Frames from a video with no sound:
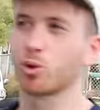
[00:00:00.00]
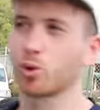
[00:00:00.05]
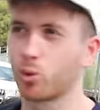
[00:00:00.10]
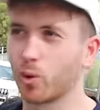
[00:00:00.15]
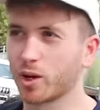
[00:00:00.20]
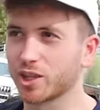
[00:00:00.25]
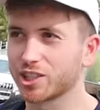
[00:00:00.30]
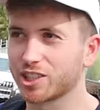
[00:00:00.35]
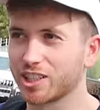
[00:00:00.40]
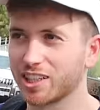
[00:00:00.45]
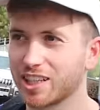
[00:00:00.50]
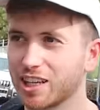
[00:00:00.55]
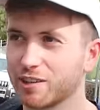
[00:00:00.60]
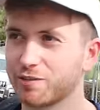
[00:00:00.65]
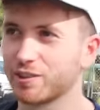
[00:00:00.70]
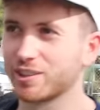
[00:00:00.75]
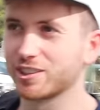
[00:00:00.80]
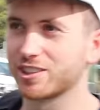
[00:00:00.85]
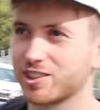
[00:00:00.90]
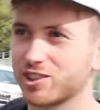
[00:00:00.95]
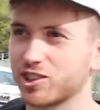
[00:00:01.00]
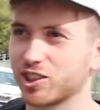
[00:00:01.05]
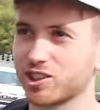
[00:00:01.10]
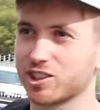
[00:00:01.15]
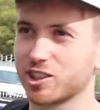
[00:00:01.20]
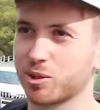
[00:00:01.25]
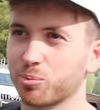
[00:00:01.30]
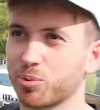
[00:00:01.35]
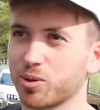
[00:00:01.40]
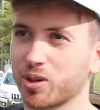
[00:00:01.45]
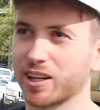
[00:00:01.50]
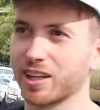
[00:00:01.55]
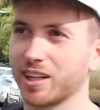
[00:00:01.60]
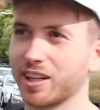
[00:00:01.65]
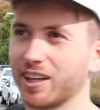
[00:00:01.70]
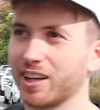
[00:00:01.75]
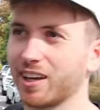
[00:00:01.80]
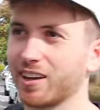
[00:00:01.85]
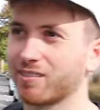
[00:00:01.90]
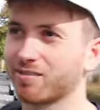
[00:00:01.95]
sort of questioning if it's just
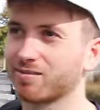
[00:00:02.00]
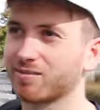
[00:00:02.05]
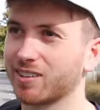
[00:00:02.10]
completely